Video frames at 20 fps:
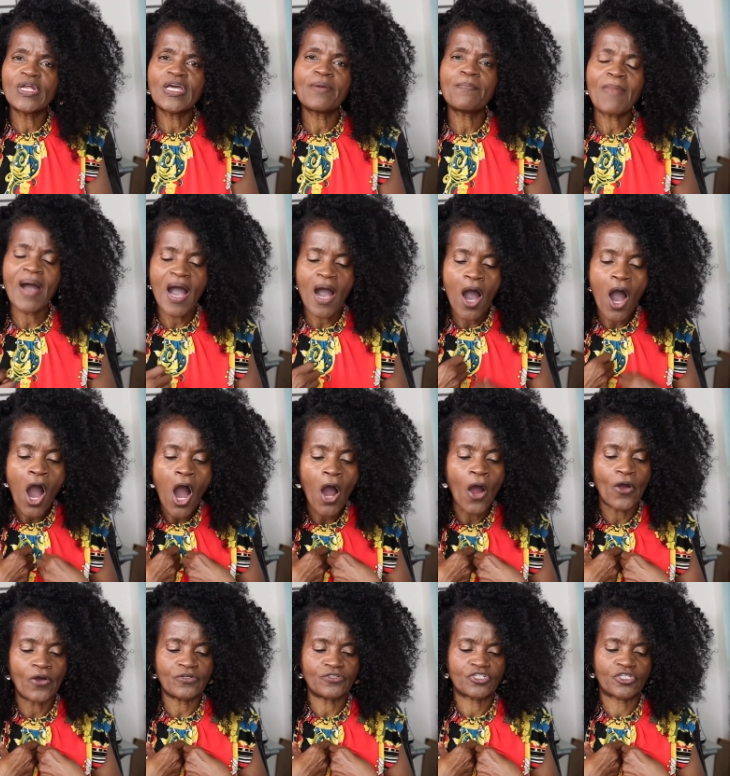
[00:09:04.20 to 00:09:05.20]
in my
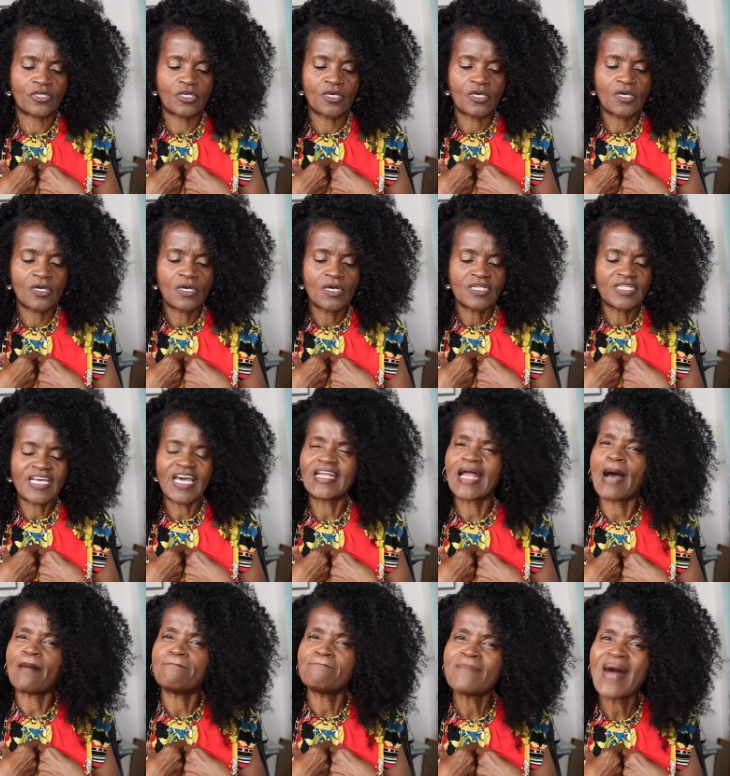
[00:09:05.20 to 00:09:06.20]
heart that
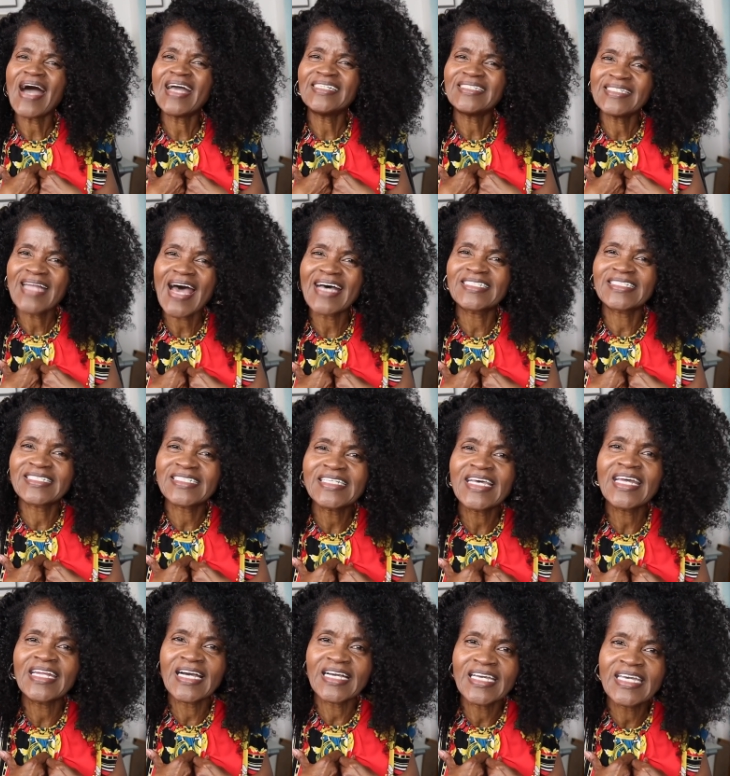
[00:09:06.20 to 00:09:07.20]
I might not
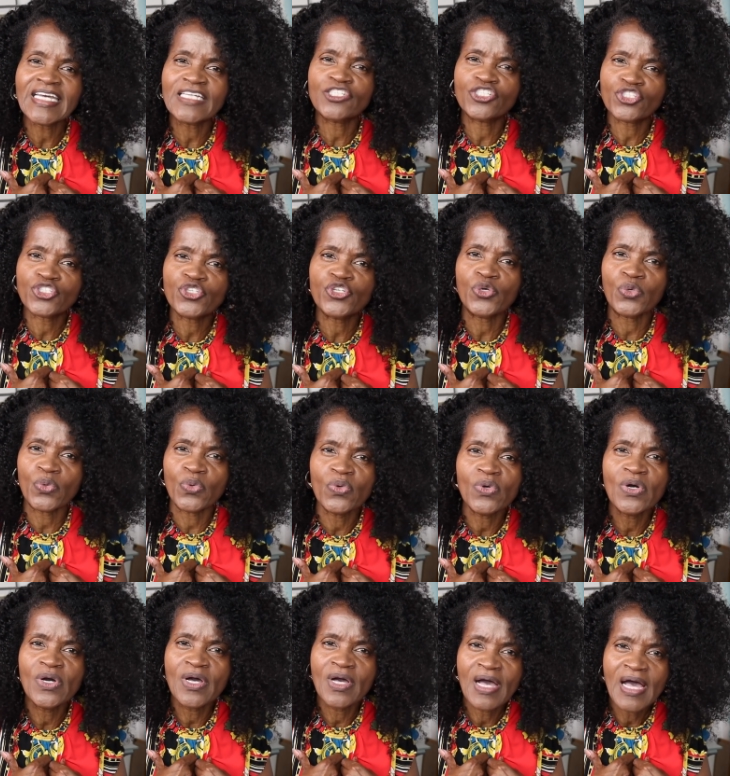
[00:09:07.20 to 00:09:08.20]
sin against you.
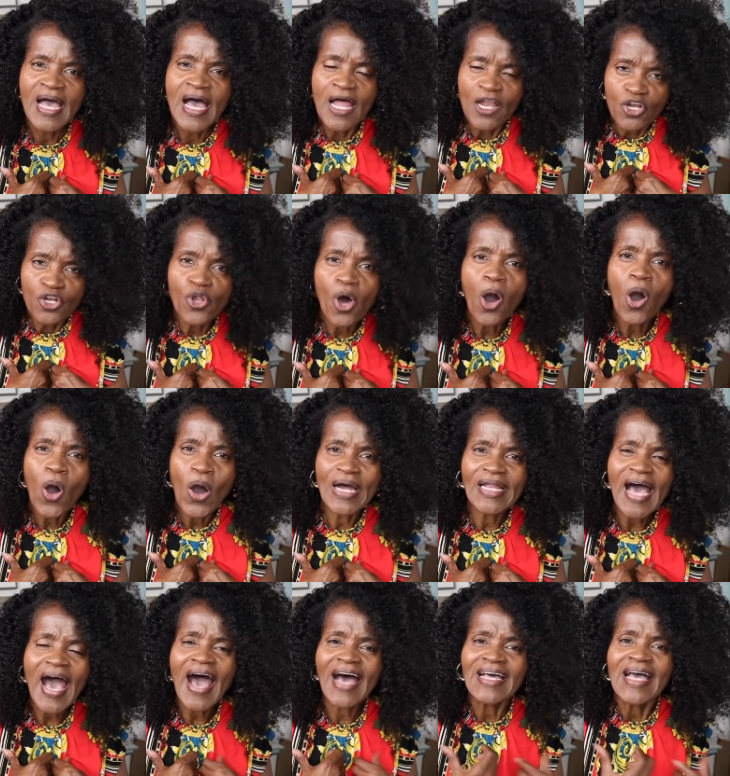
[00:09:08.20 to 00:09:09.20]

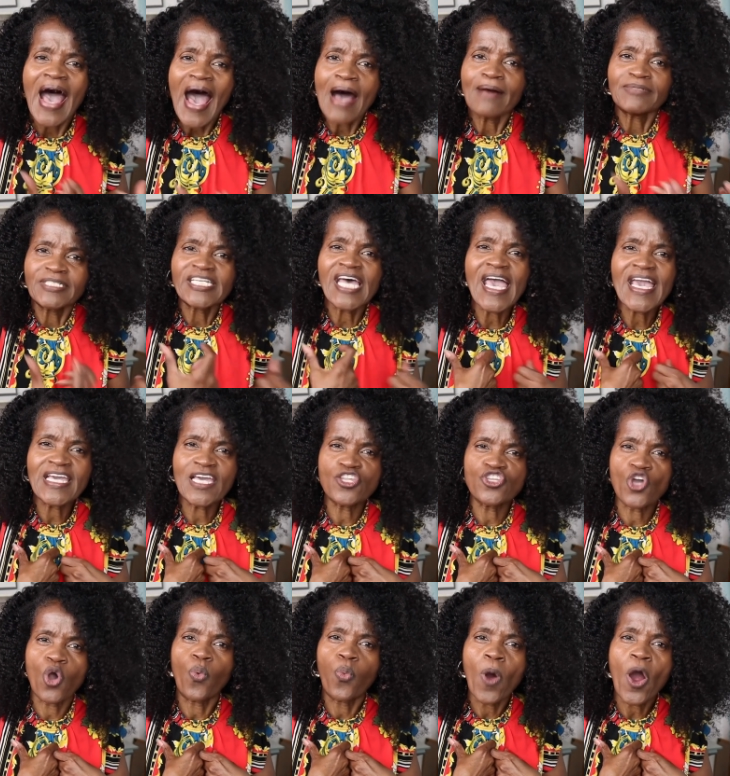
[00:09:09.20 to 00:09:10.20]
Lord, I, I'm taking
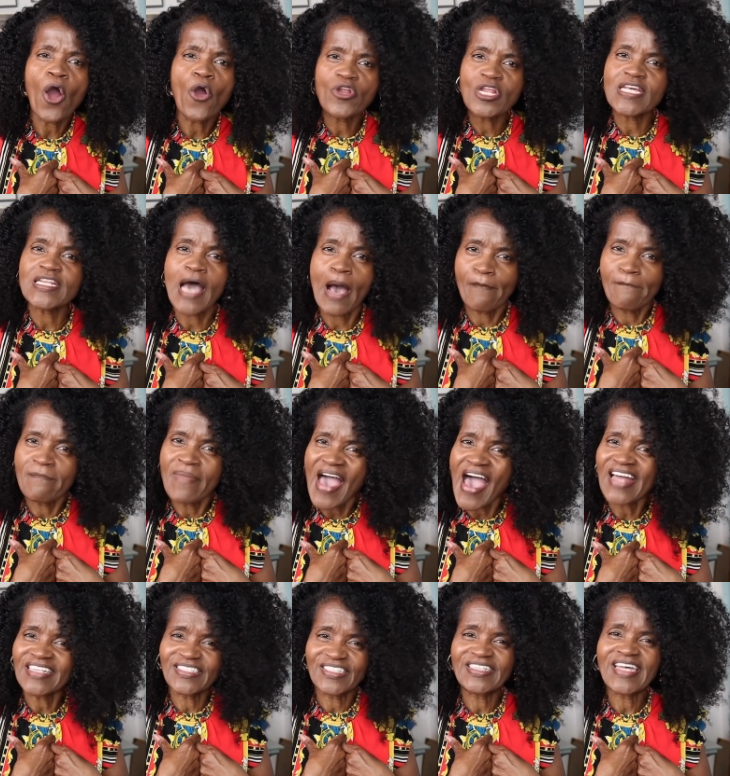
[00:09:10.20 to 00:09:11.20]
your word and I'm
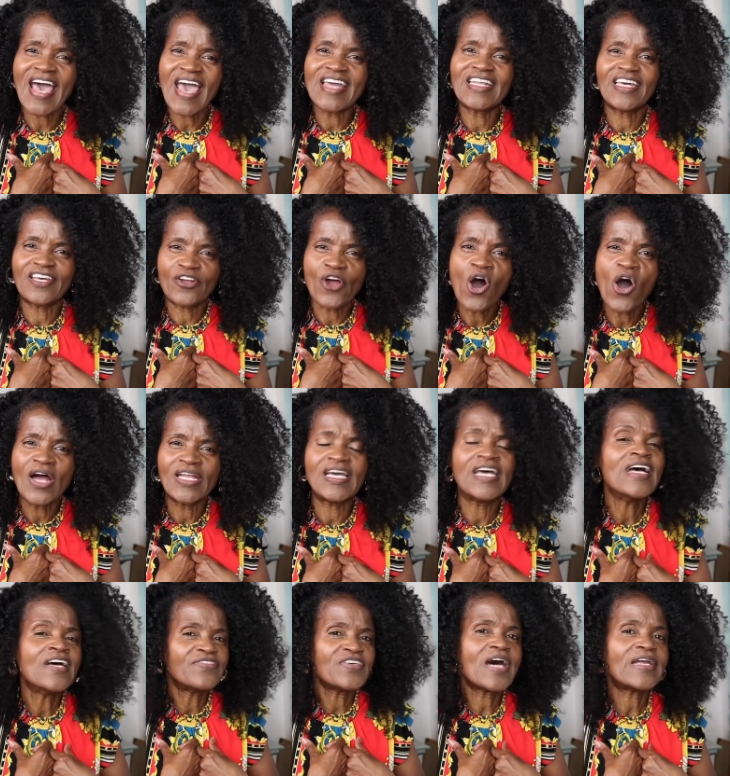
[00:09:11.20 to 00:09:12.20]
meditating on it
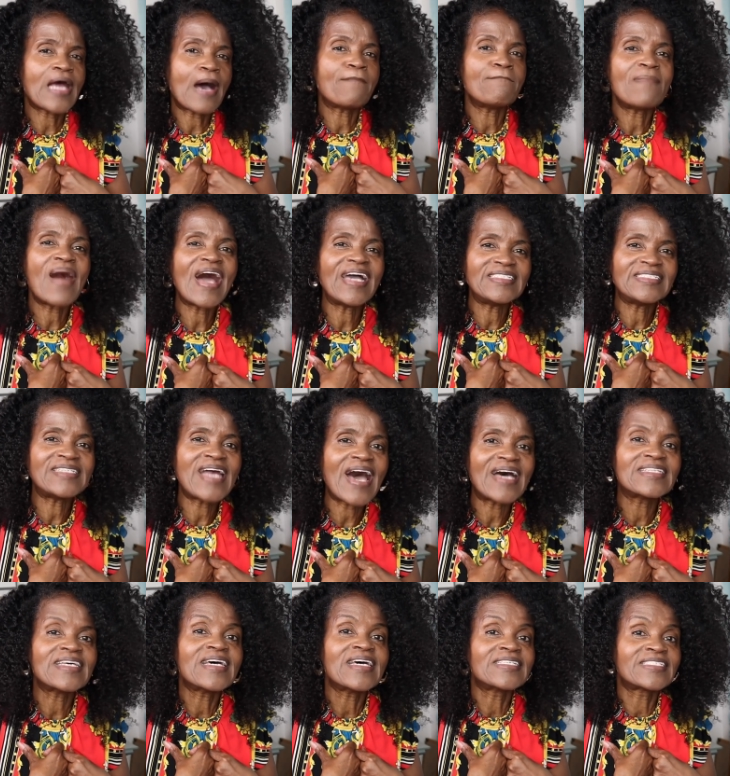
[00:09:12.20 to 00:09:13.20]
that I might
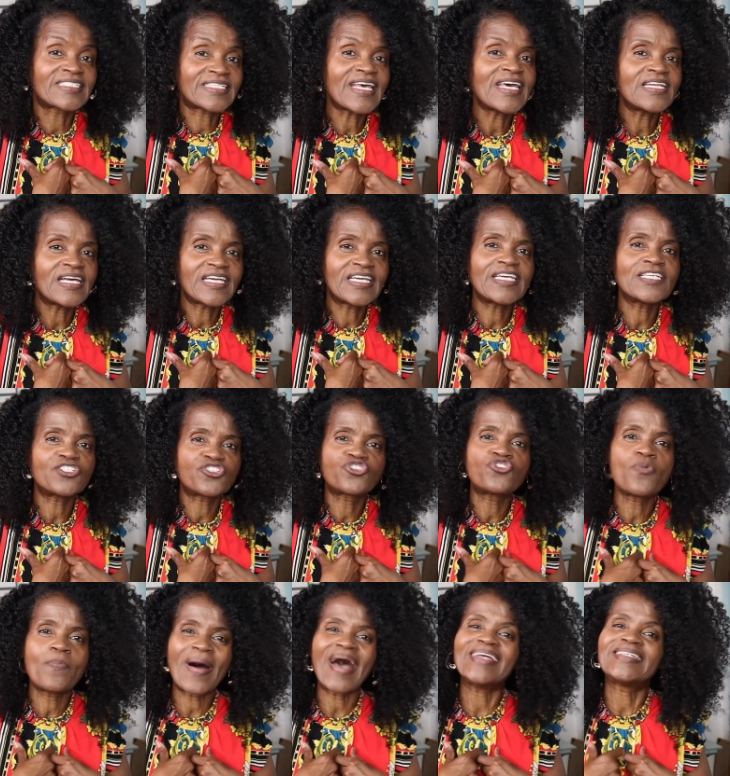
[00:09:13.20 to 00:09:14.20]
not sin against
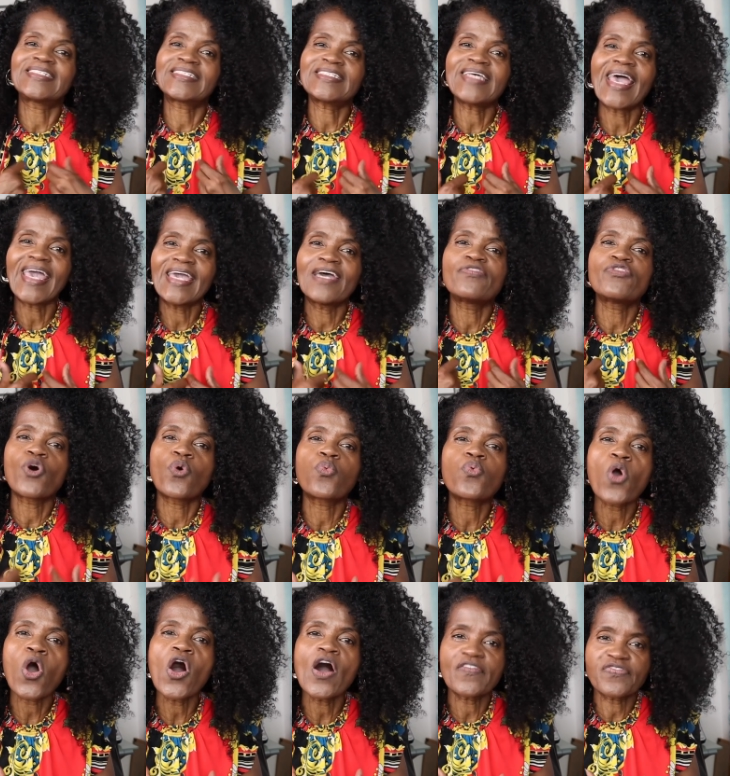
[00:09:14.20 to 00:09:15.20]
you by saying the
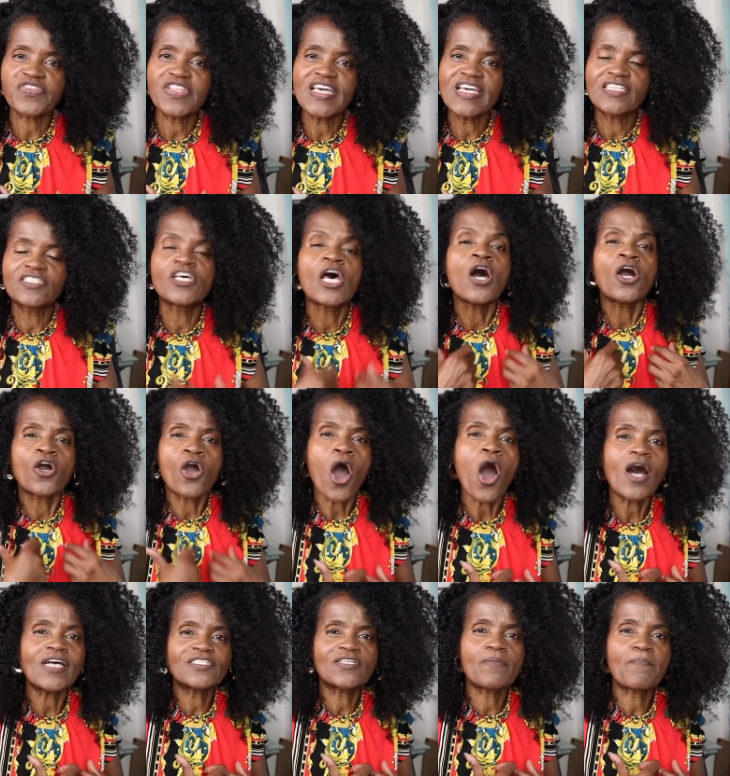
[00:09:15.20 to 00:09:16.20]
wrong things,
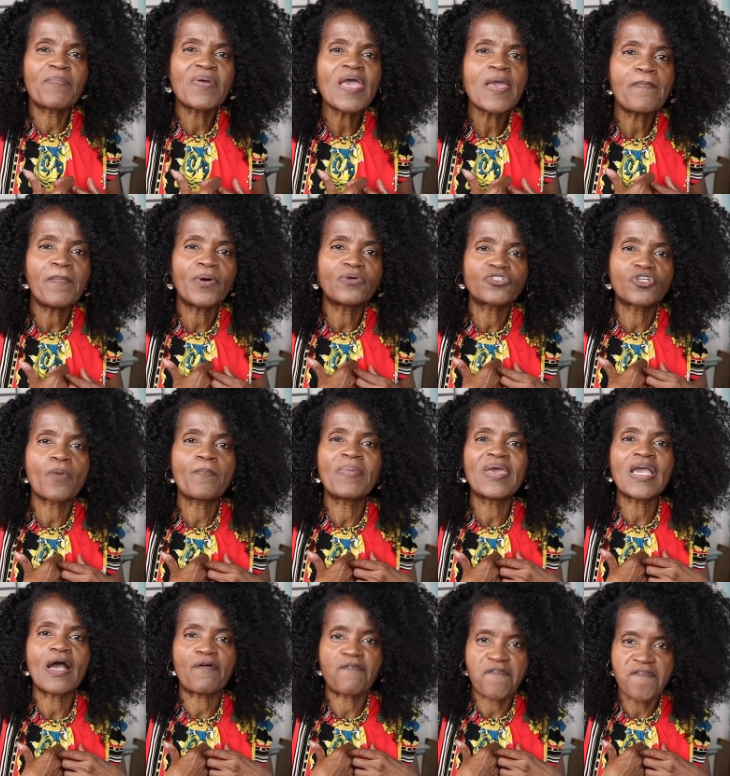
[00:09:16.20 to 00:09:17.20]
causing people to
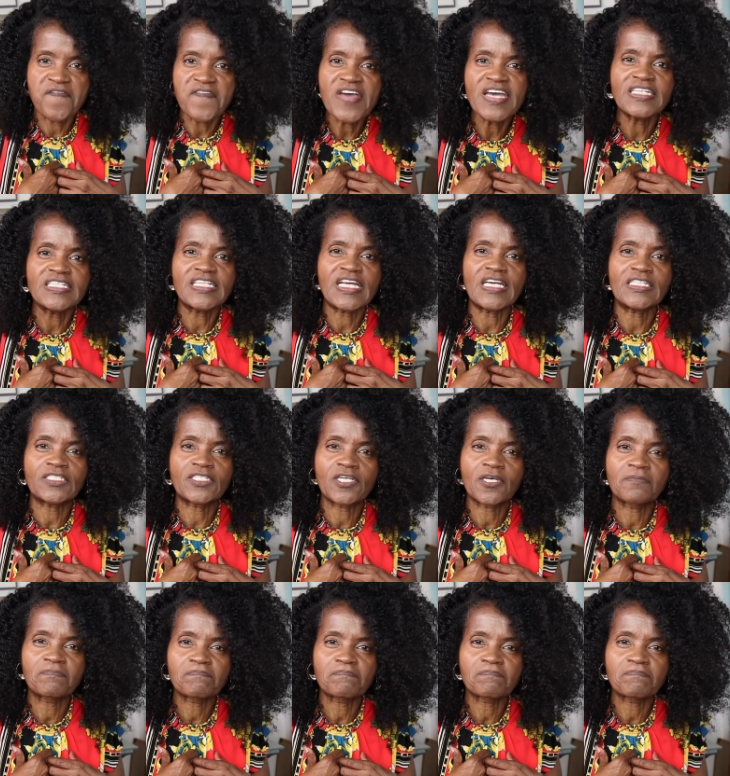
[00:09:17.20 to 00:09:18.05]
be offended